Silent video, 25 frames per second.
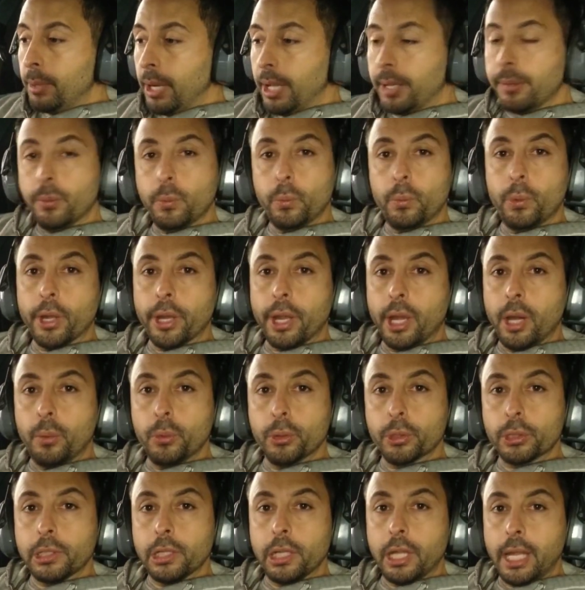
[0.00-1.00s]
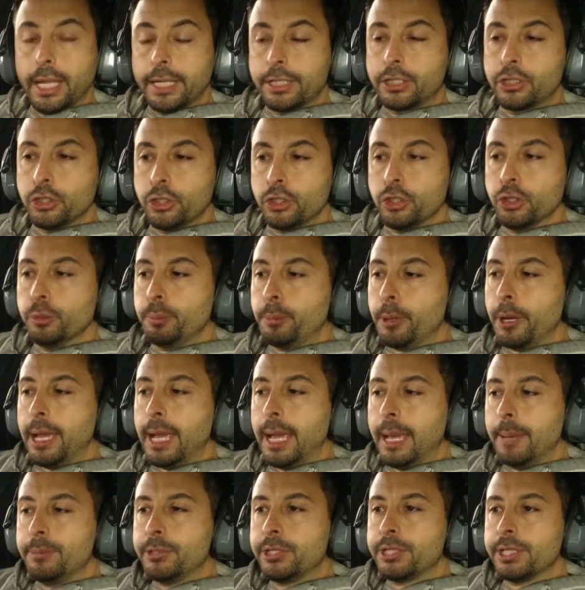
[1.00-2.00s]
But what I would like to do
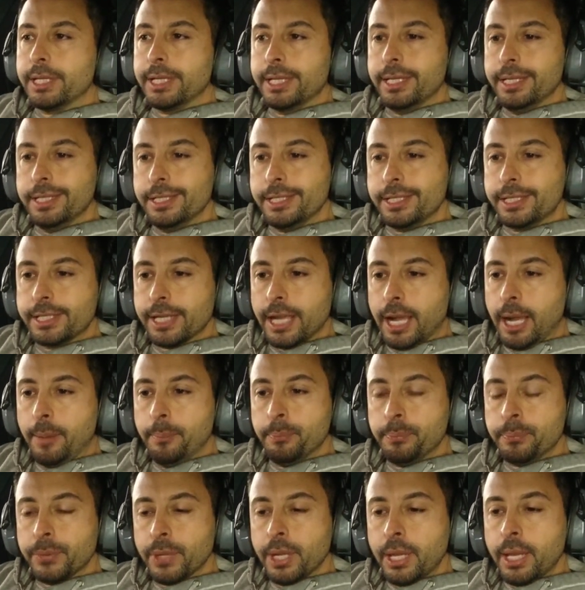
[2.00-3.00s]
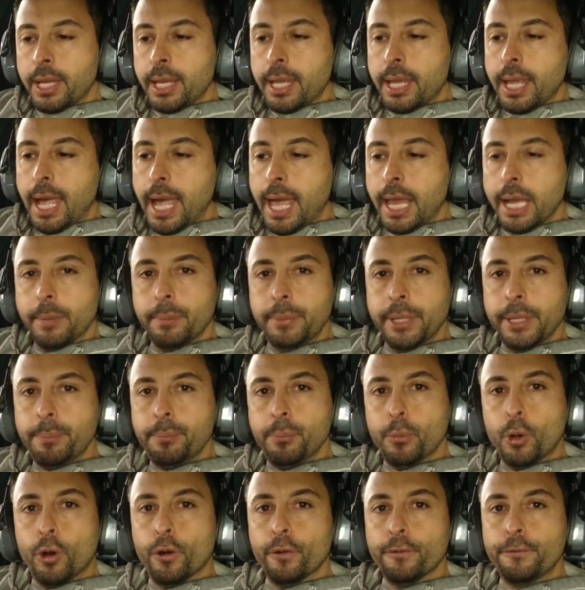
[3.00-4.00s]
perhaps is add a
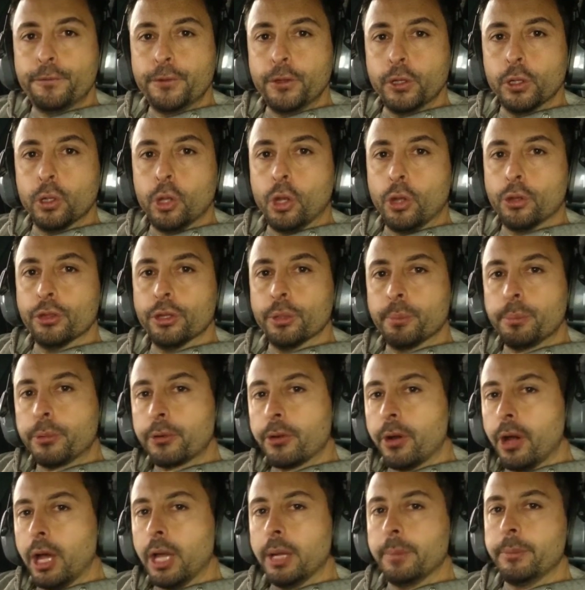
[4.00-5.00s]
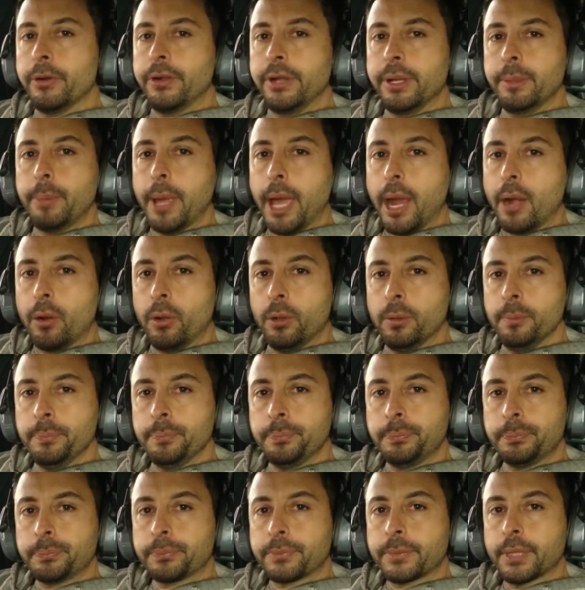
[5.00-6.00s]
bit more fuel on the primary barrel
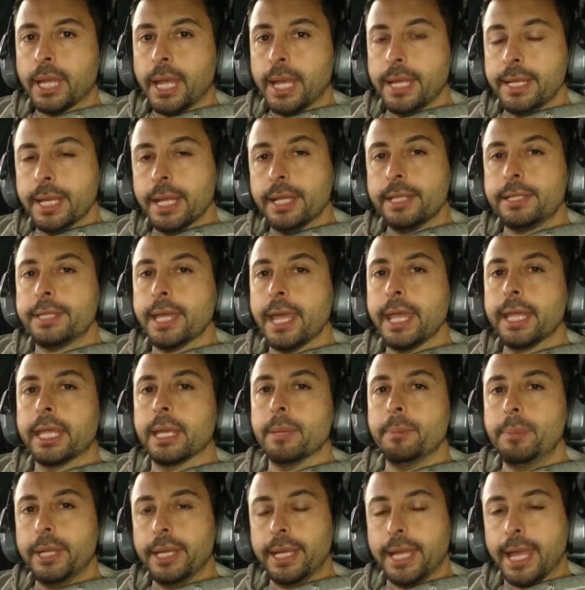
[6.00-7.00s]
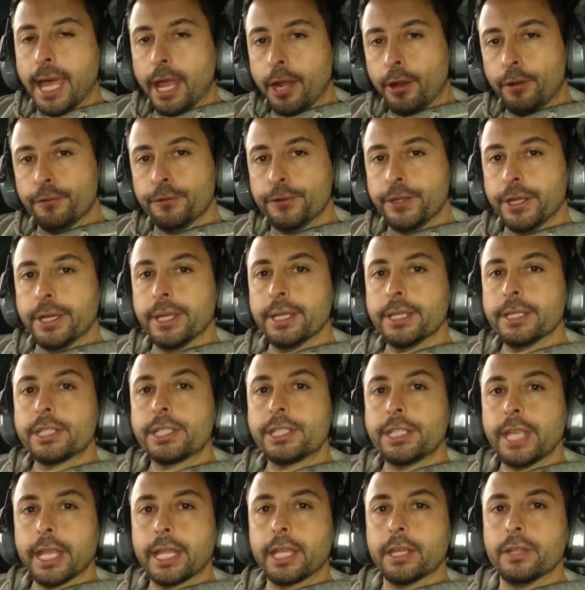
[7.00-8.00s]
and then take a bit out of the
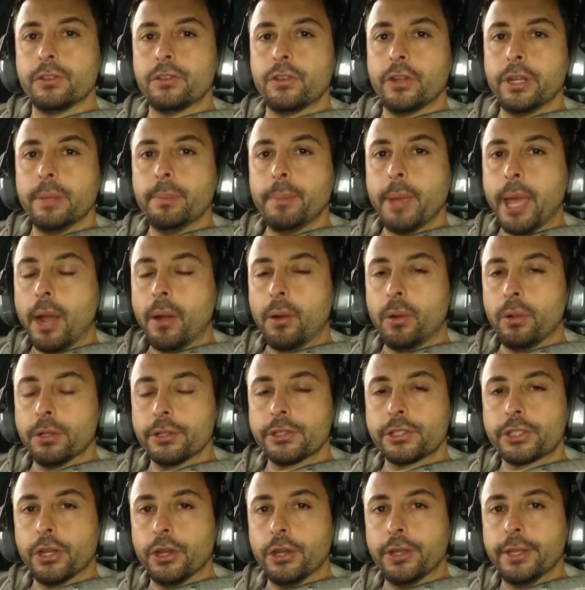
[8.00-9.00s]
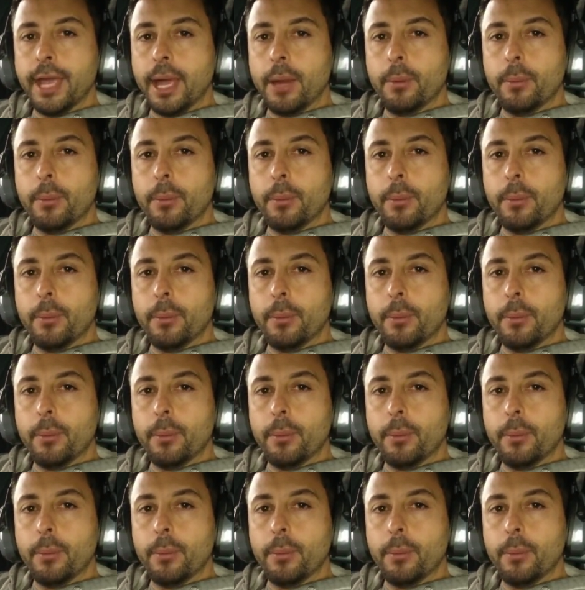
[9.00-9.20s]
secondary barrel, so